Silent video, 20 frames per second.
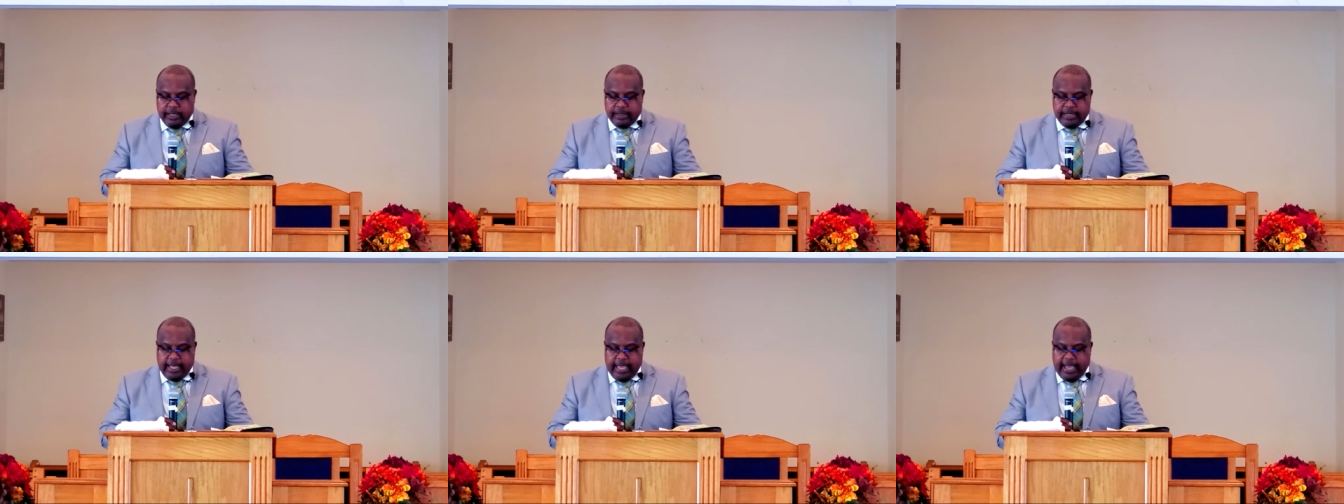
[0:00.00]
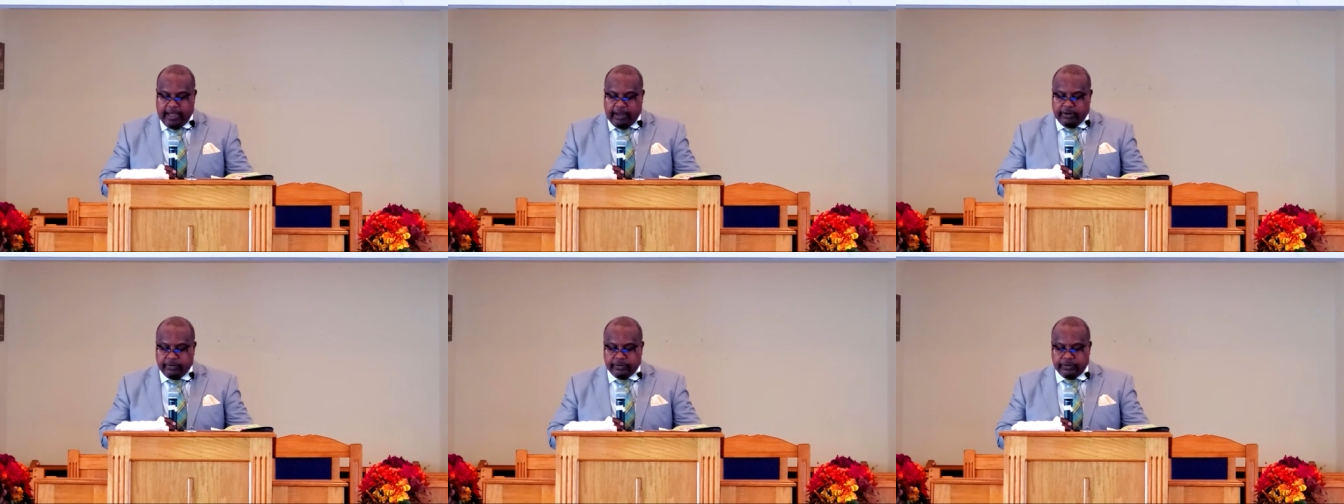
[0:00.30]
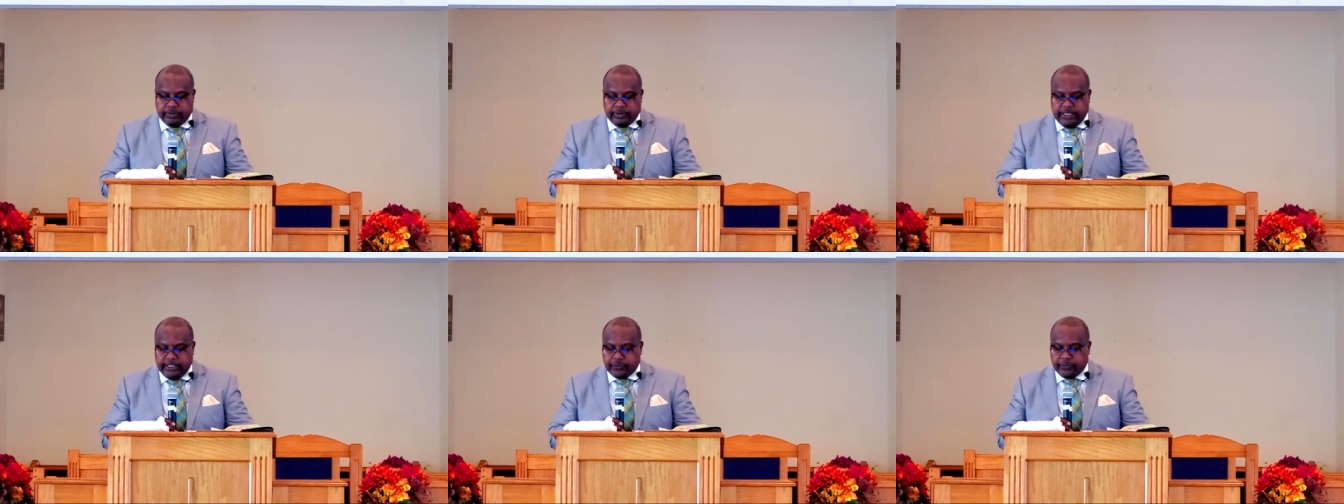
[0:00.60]

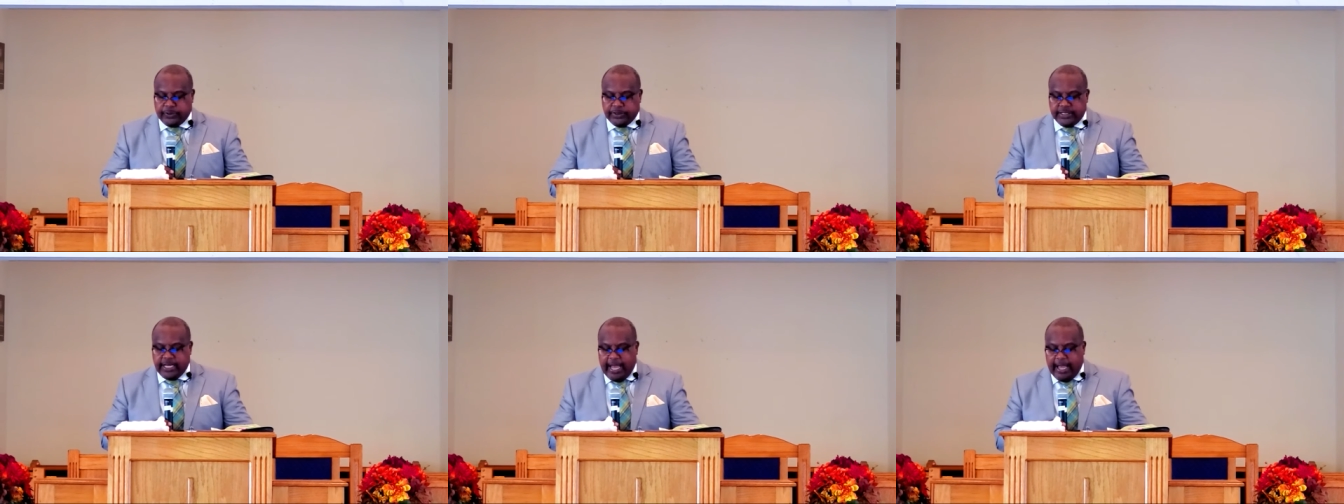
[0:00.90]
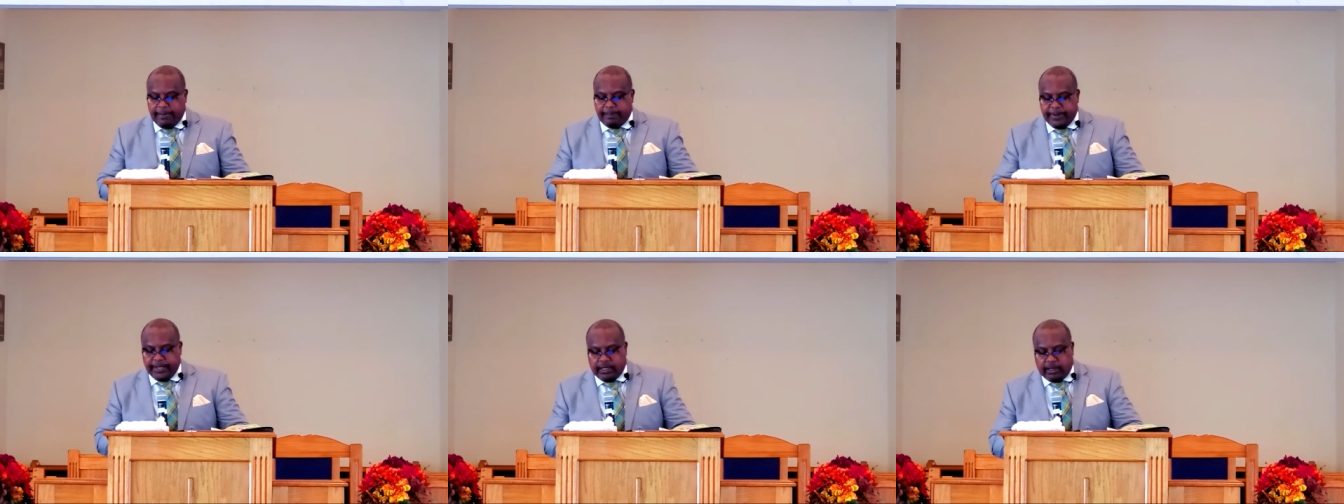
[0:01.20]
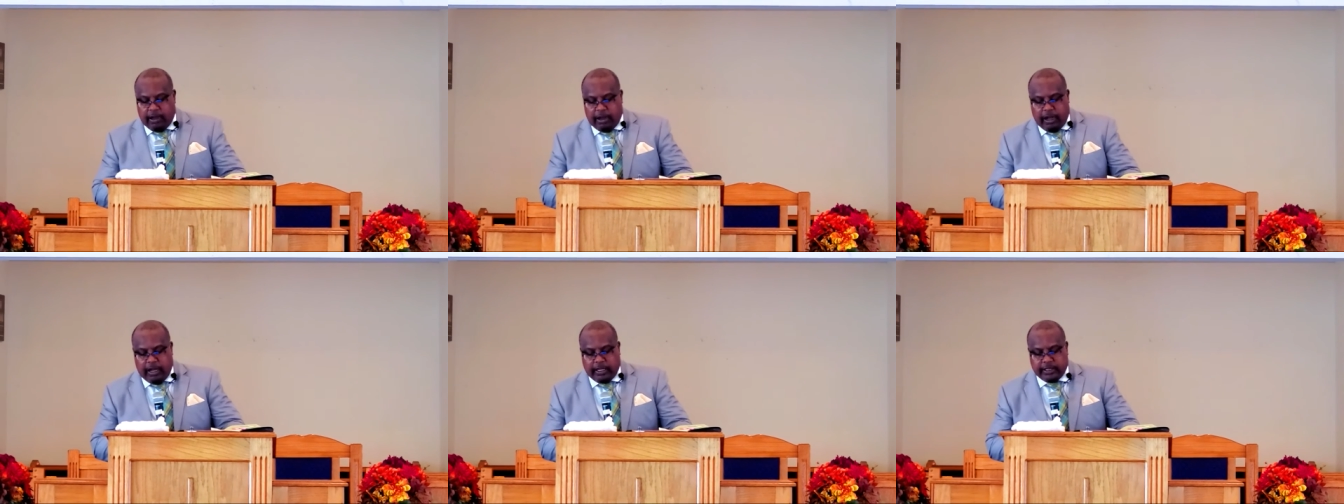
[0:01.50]
Now, this was not
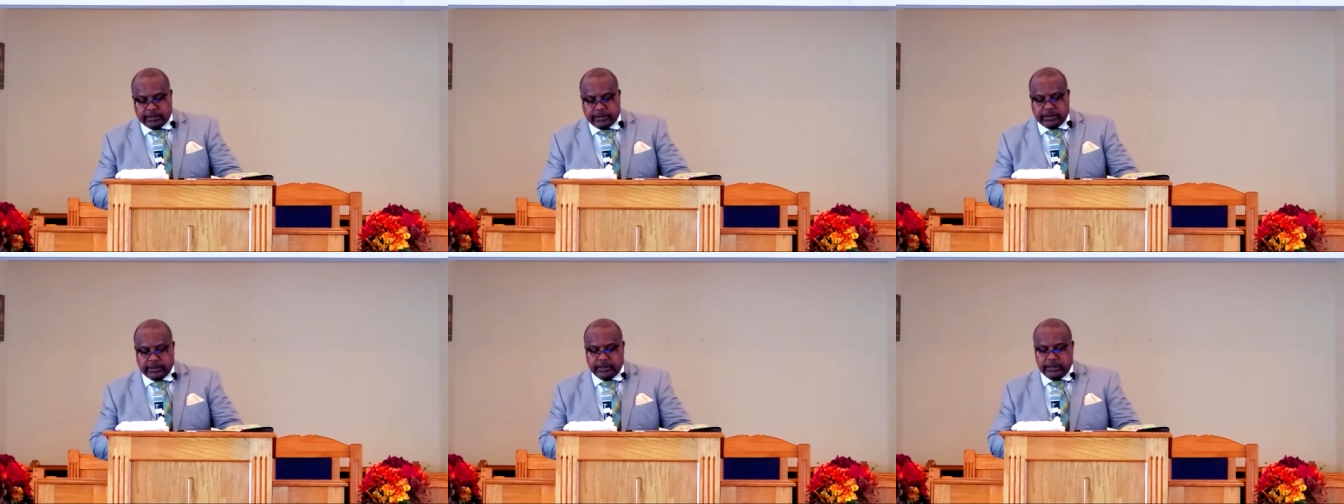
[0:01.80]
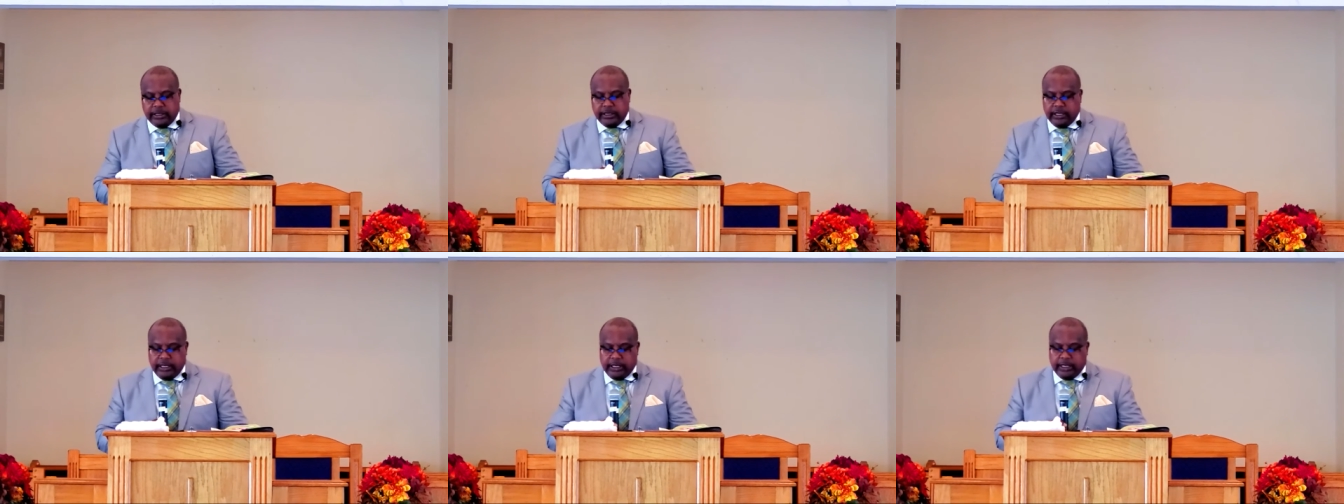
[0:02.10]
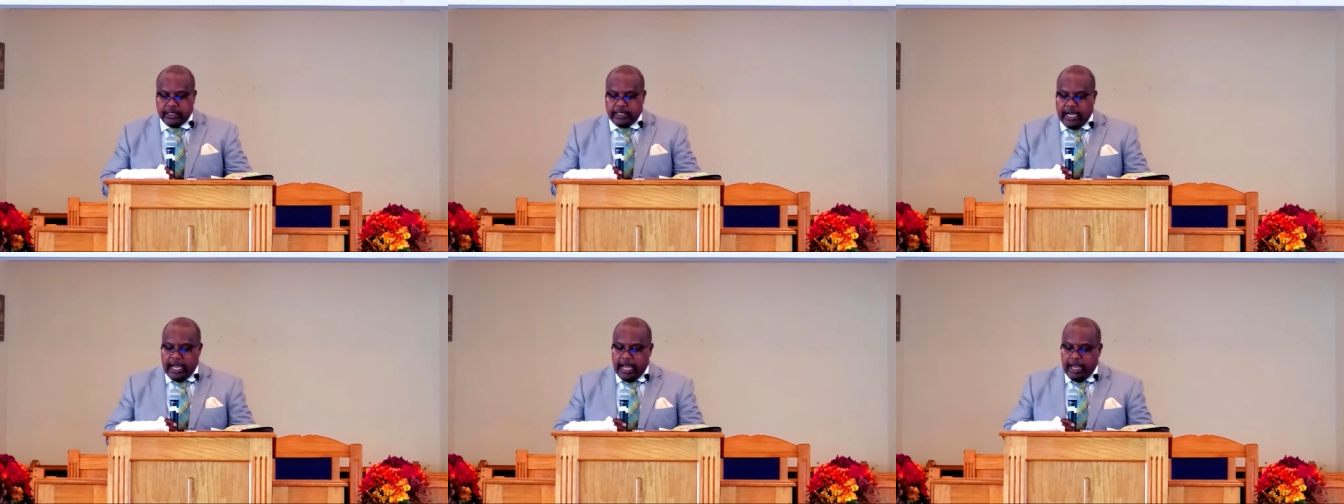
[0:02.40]
because
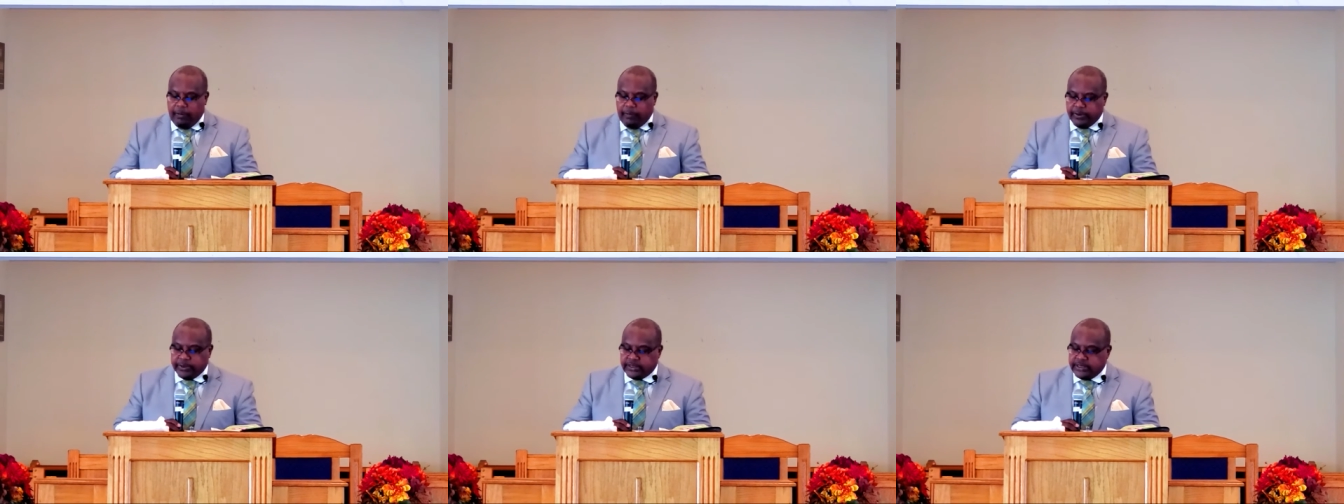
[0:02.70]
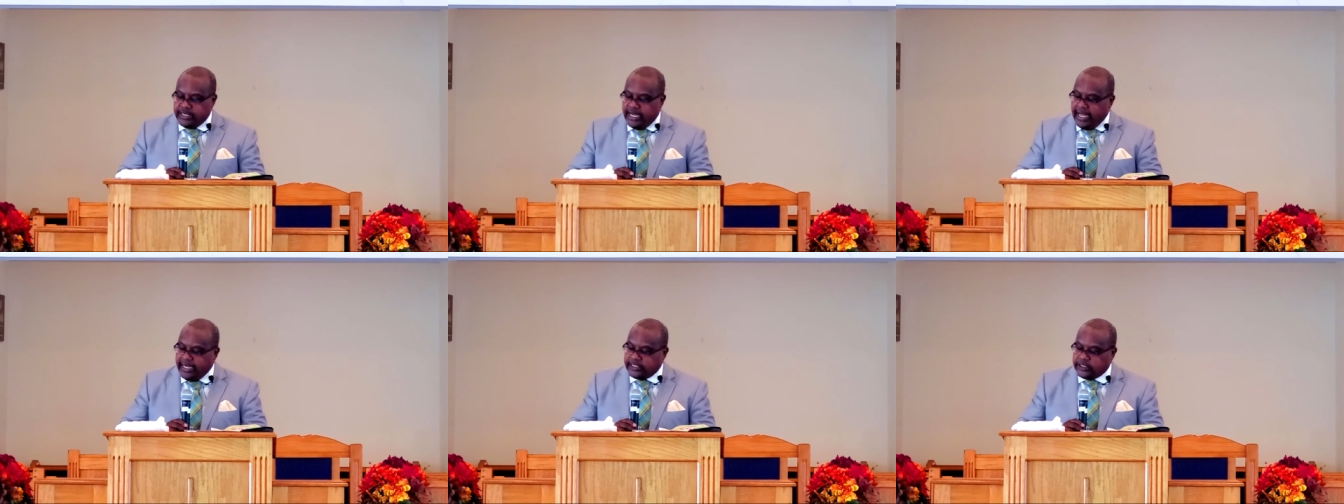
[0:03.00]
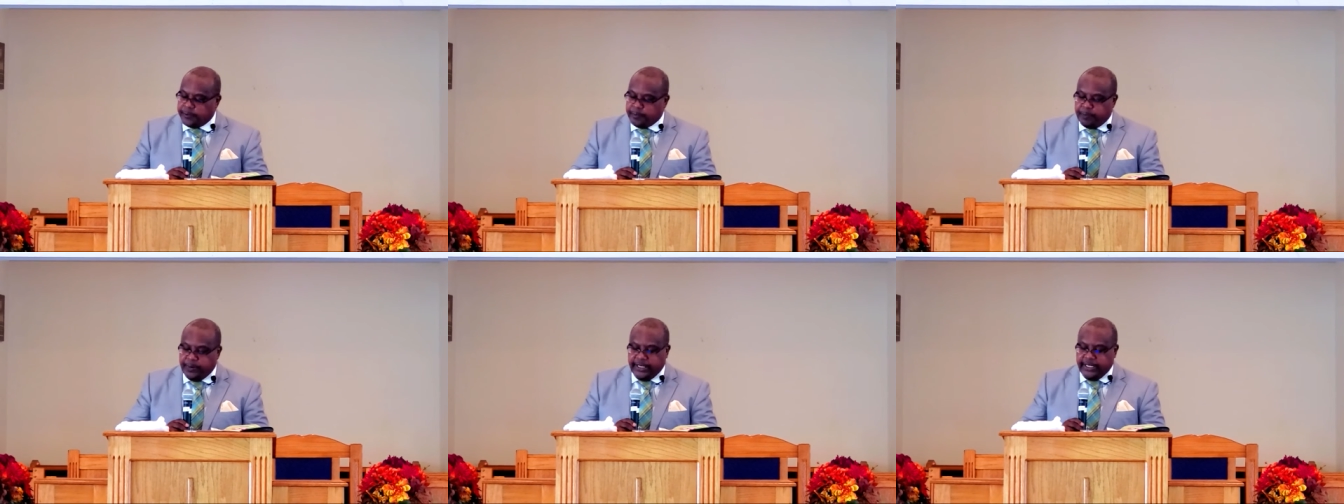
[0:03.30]
God was not
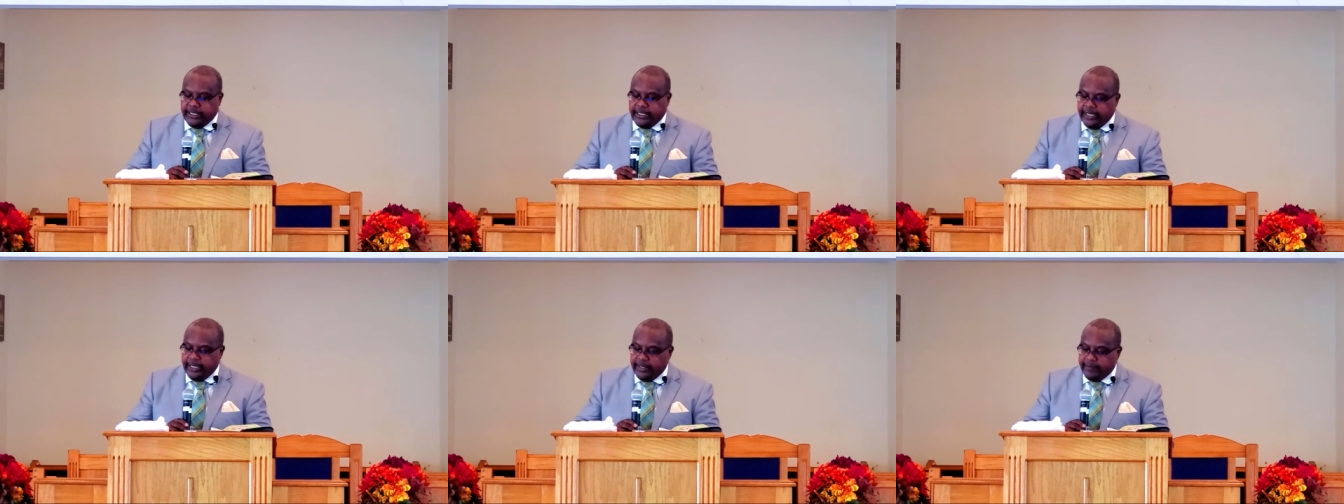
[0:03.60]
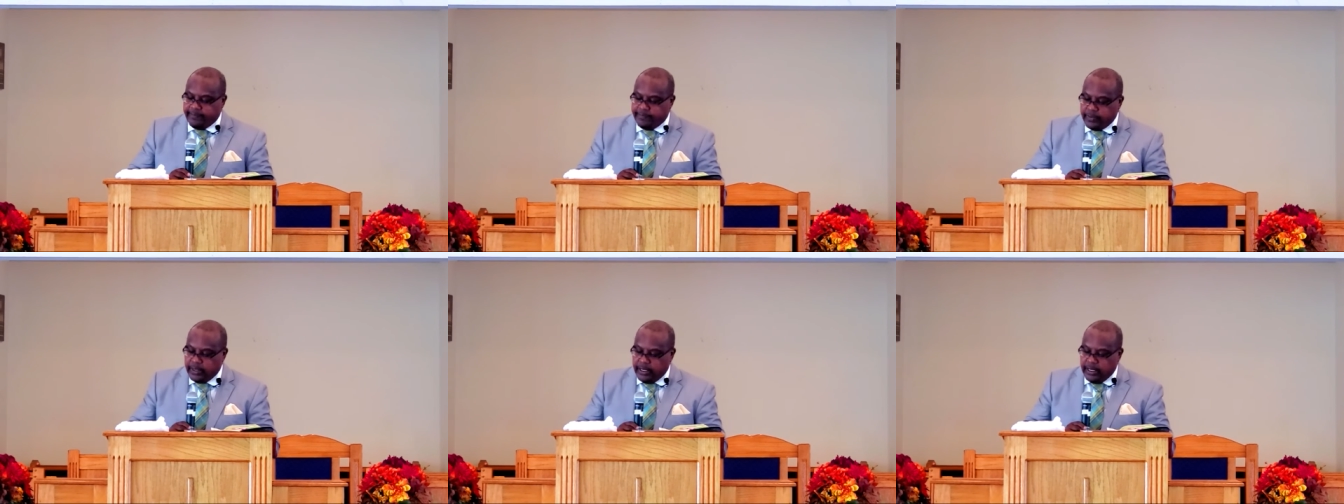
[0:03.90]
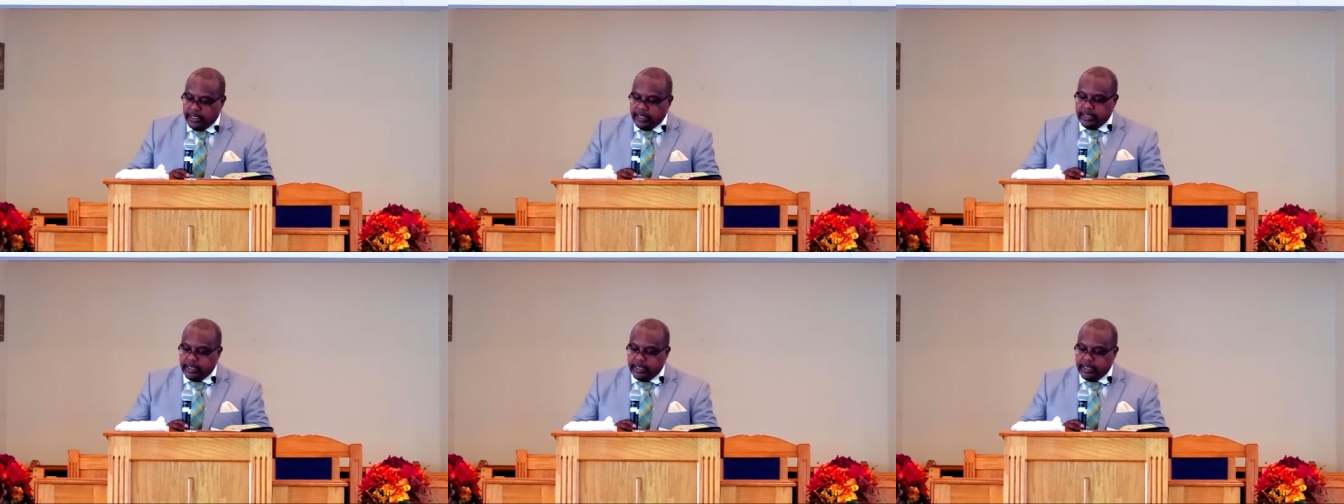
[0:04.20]
speaking,